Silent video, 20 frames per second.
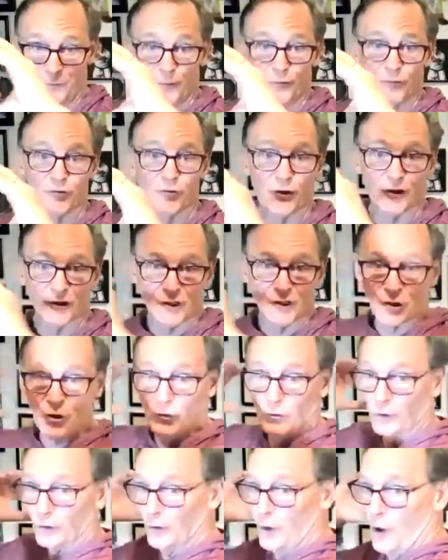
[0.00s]
bazooka
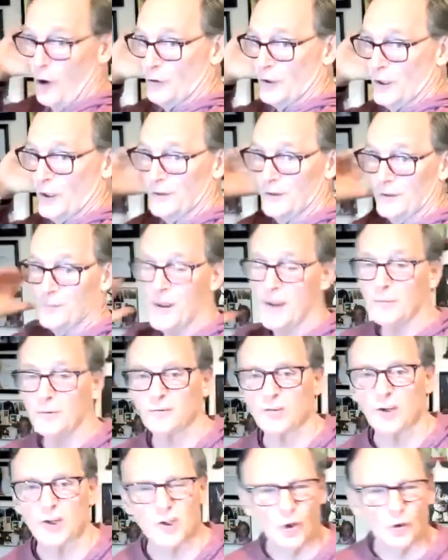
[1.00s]
shoulder-loaded. Maybe it
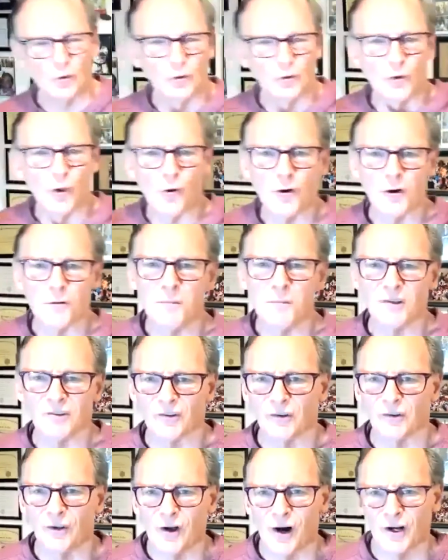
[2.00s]
was a shoulder-loaded
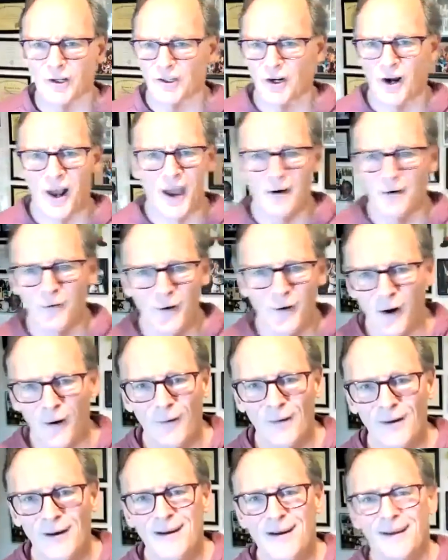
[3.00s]
missile launcher. I don't
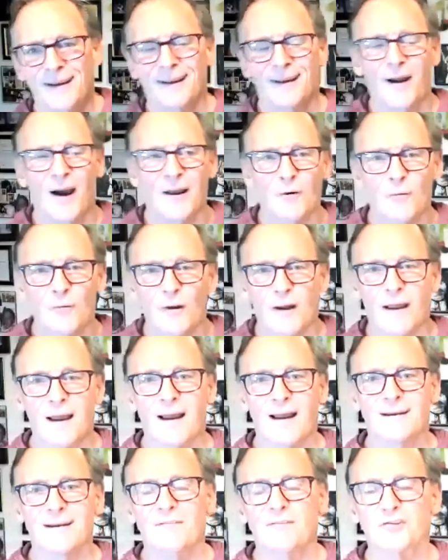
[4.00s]
know.
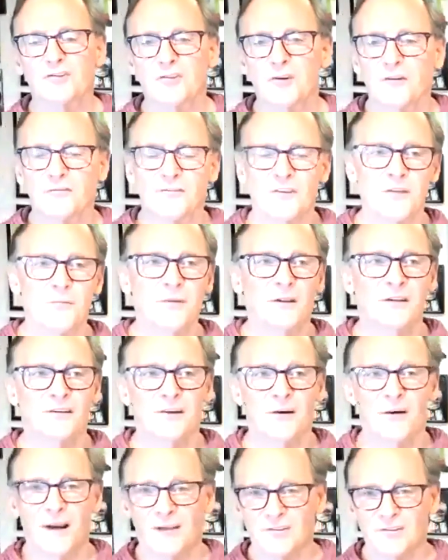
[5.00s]
I never served in the
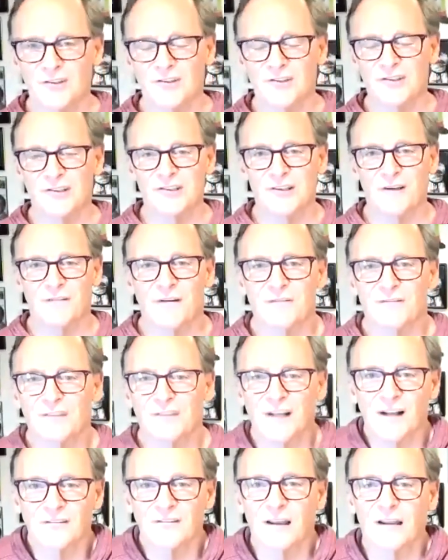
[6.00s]
military. That's just the stuff I've
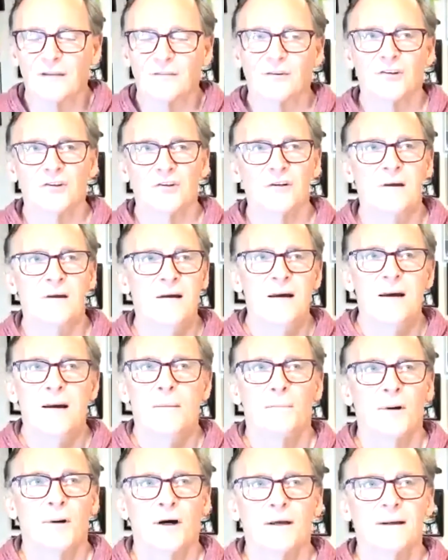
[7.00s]
seen on television.
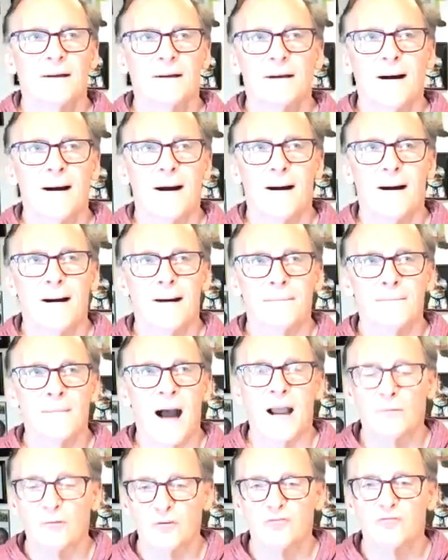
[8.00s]
But
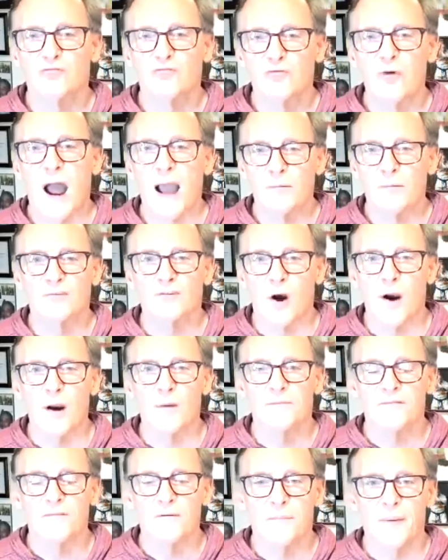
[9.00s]
I was
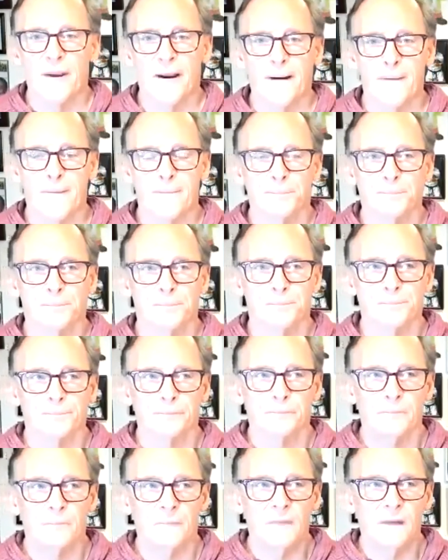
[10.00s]
armed for bear.
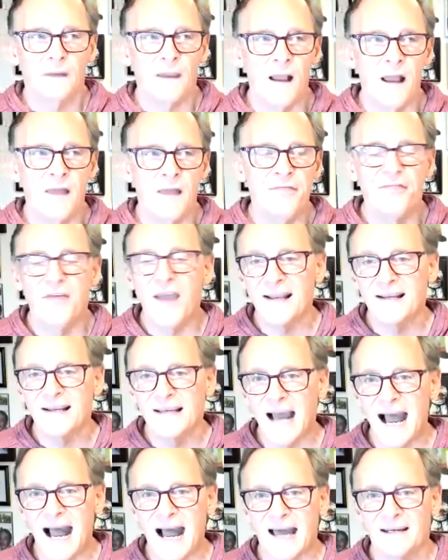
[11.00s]
And thank
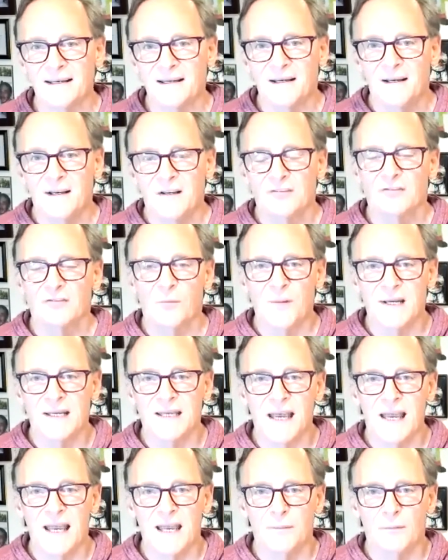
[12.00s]
God somebody
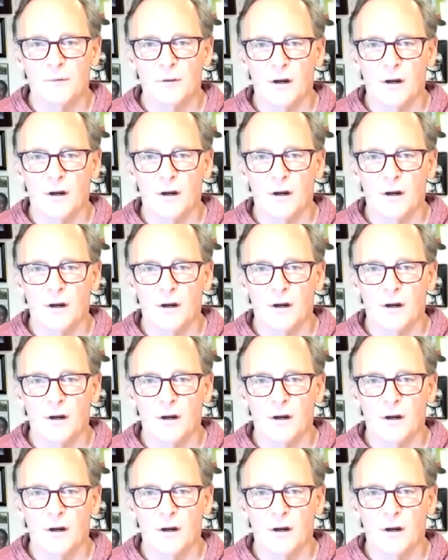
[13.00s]
came